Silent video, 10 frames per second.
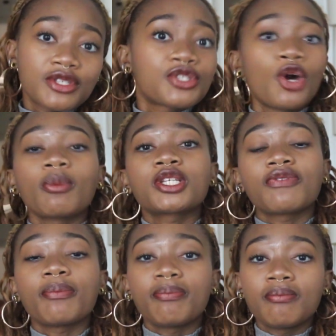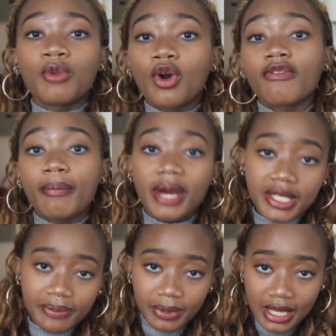so much of more of a
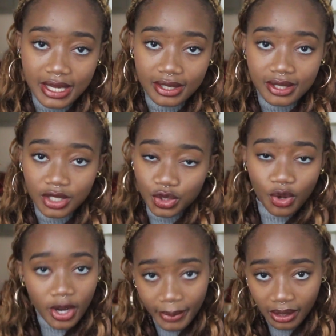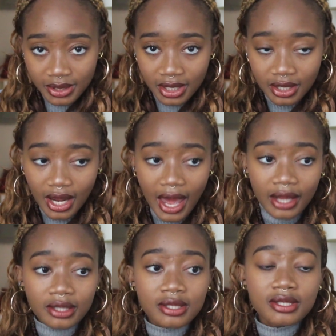better place to talk about it
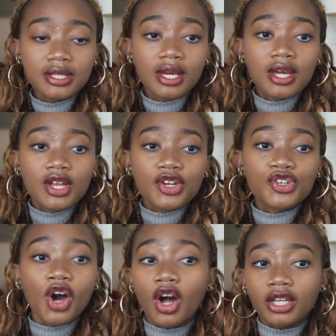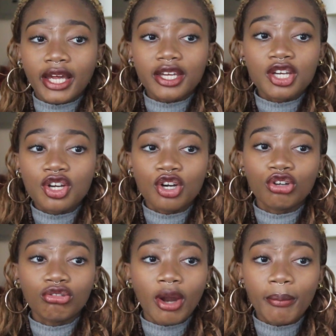and not like
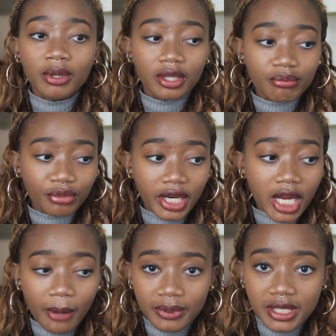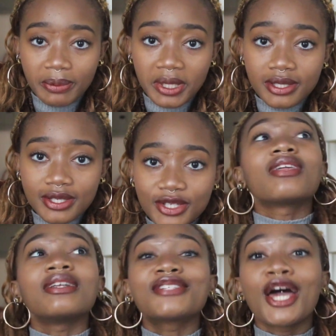crumble and break up into bits.
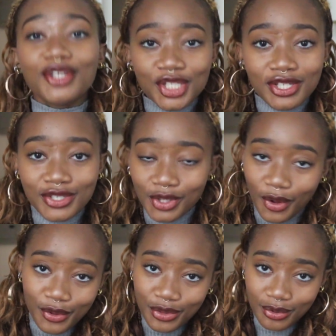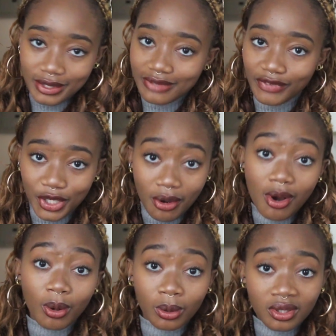The intention is to go through this video
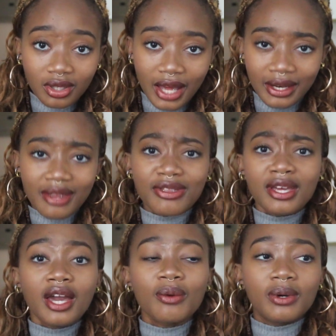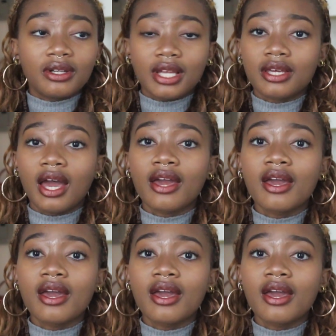whole, and I think I will. Like